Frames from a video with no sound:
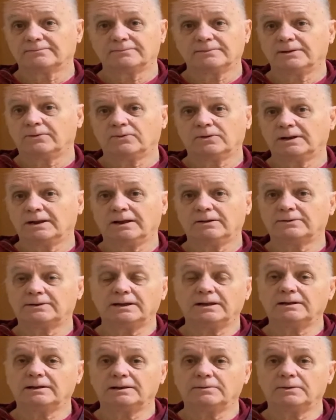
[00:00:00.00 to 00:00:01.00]
They weren't allowed to
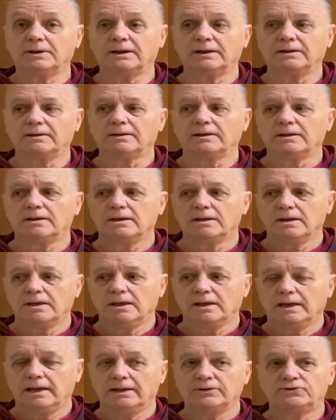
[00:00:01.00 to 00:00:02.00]
tell anybody.
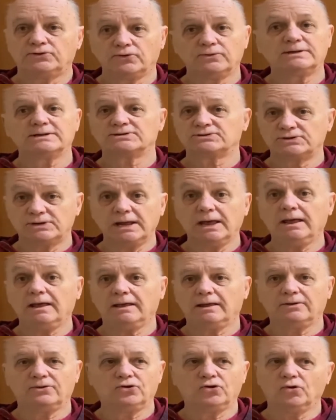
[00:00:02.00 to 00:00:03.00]
And to this
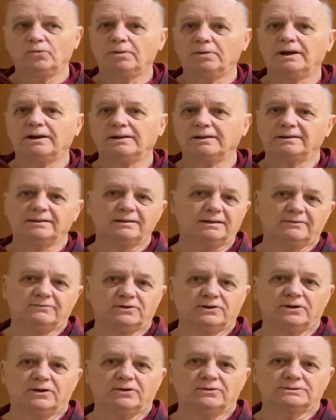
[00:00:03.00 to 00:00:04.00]
day, nobody
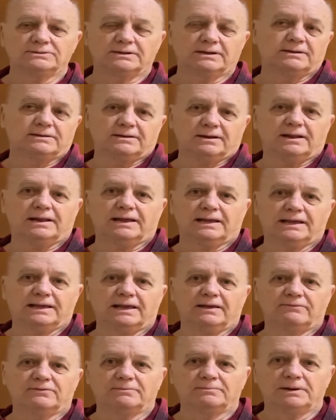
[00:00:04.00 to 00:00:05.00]
even knows it until I
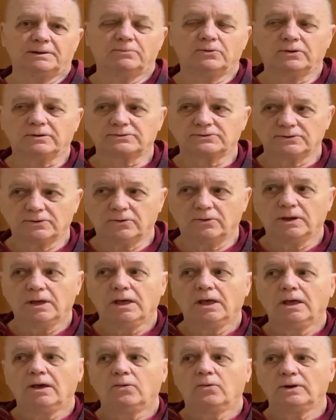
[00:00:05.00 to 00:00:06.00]
gave them my book. So
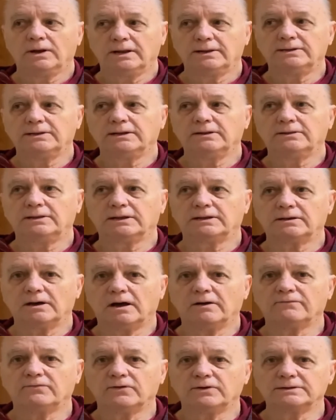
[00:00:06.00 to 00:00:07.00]
when I did the
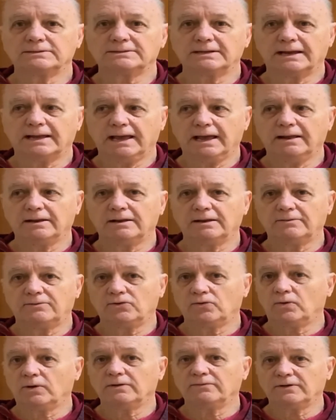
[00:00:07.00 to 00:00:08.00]
conference, I handed
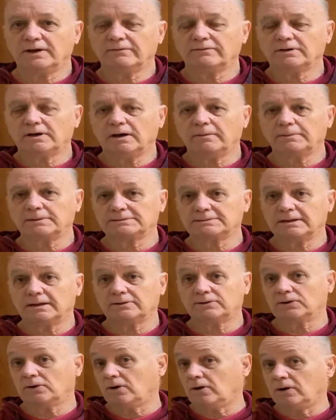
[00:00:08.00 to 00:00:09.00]
25 copies
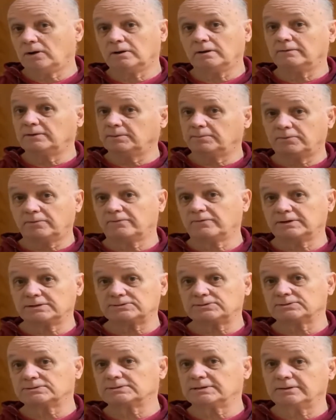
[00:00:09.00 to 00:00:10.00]
out to all of the
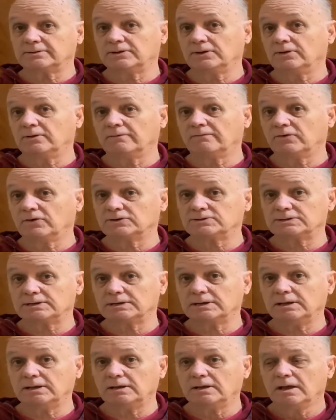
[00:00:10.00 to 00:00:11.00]
professors at the
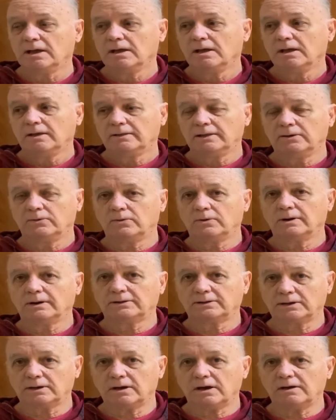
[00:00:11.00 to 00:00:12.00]
university that were at
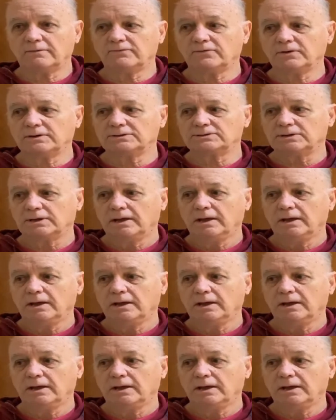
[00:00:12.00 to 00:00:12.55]
the conference,